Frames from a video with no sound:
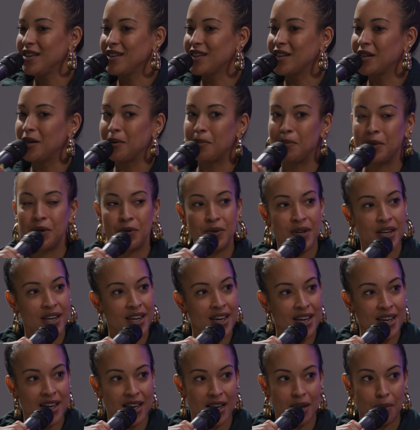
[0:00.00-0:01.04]

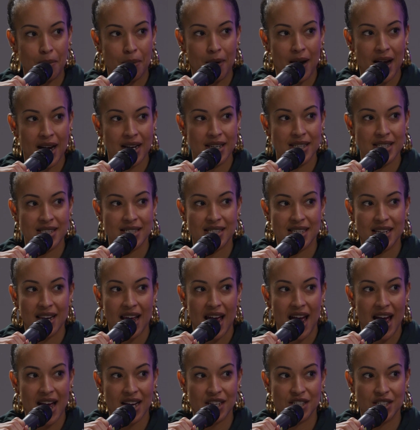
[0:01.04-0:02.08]
community in practice and
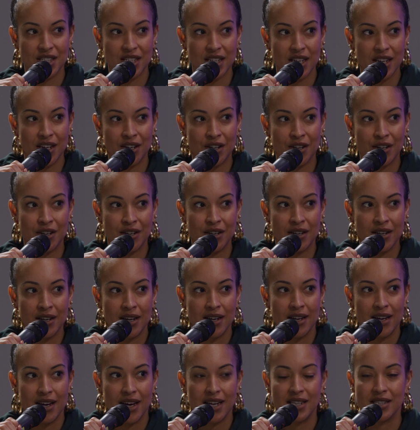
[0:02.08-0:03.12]
action here
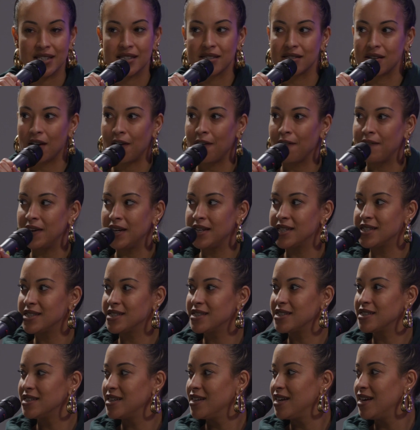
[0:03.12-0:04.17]
and
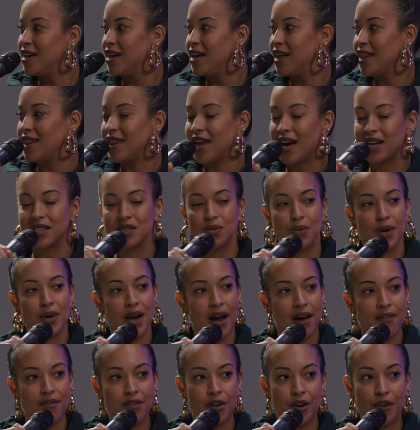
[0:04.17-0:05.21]
service. That's what
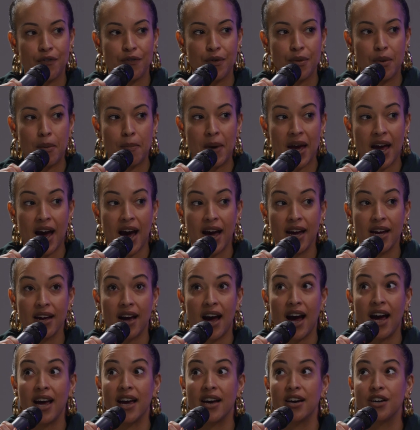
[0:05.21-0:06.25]
I've learned from the Bay.
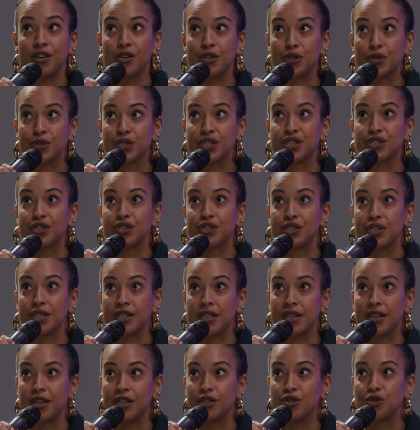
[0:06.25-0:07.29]
I
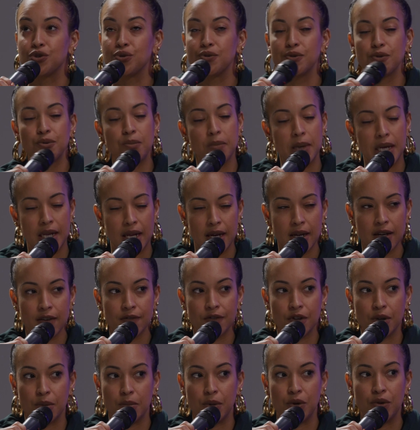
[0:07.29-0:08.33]
understood the true meaning
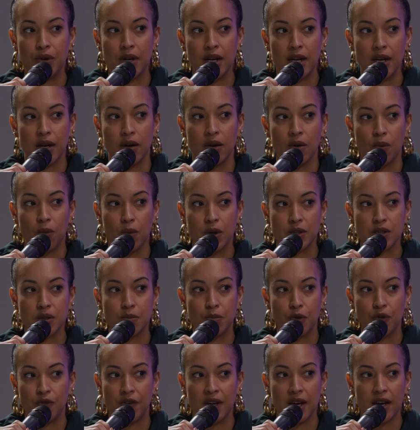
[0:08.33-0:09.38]
of community once
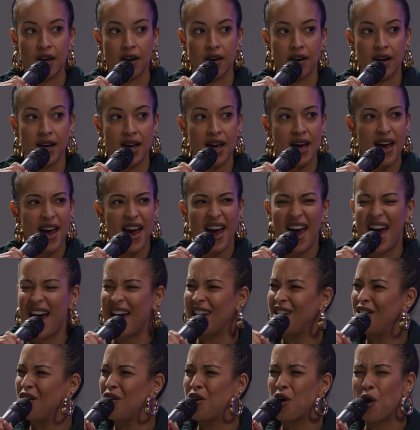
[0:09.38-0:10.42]
moving here. I
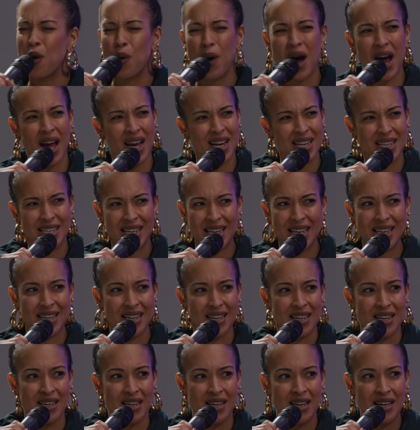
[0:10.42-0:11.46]
had no
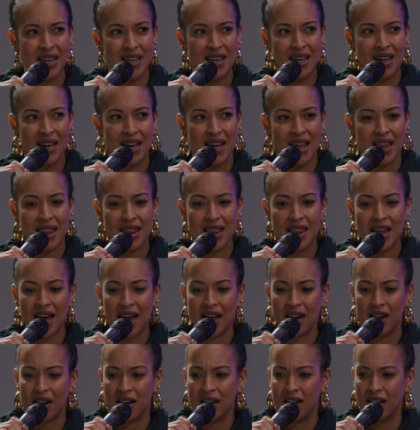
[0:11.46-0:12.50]
idea
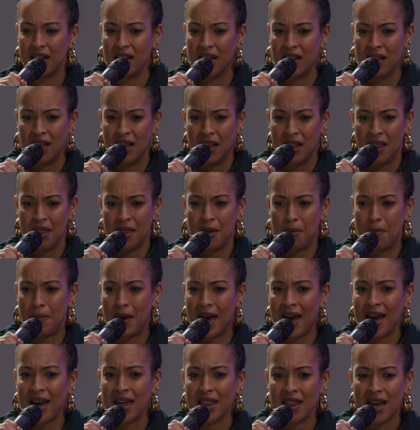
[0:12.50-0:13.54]
that the
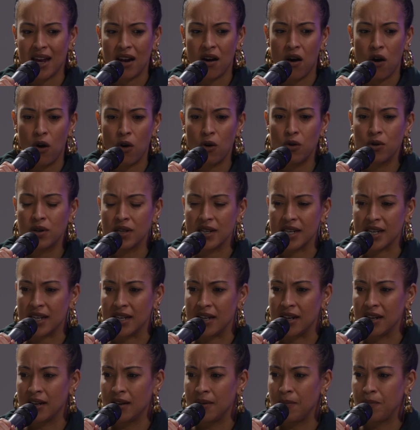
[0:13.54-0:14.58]
Bay, that
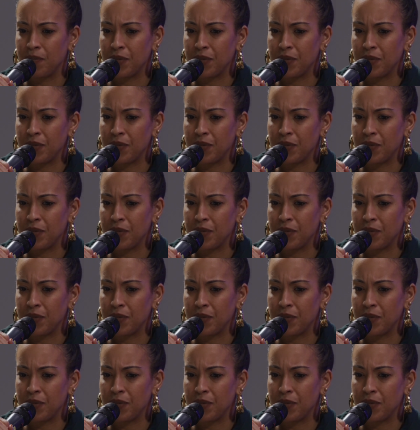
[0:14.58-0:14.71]
Oakland,